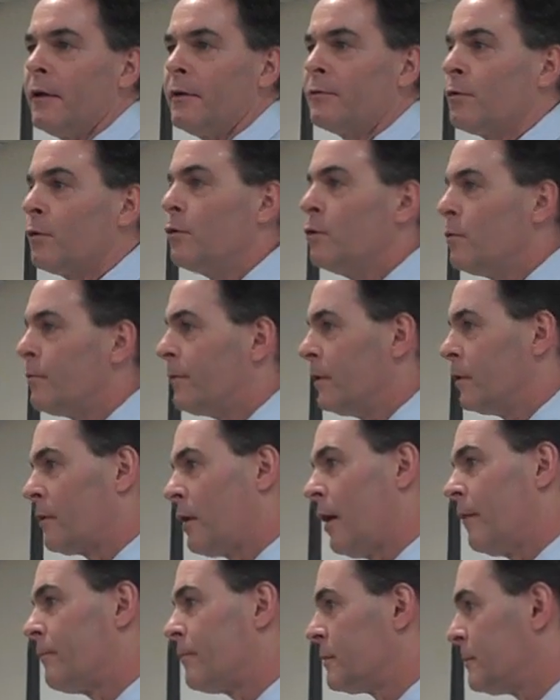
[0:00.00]
so you feel
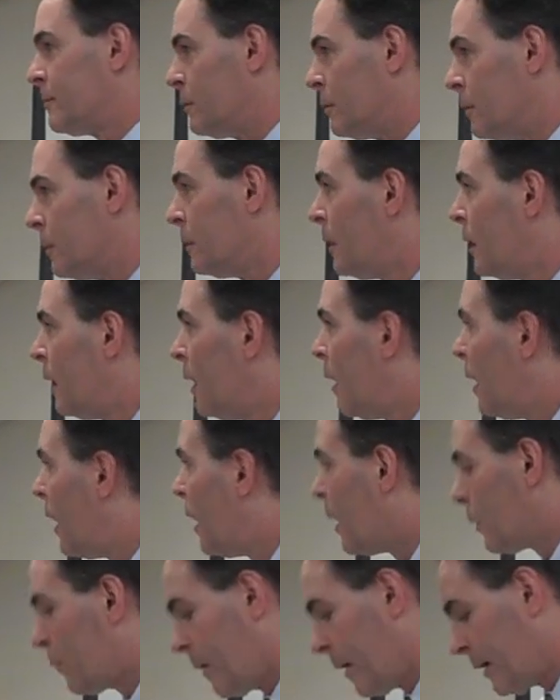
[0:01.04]
comfortable
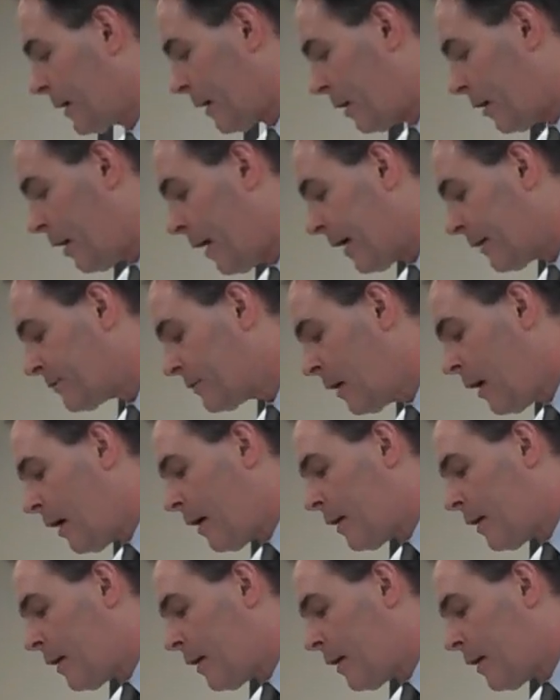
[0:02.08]
running a class.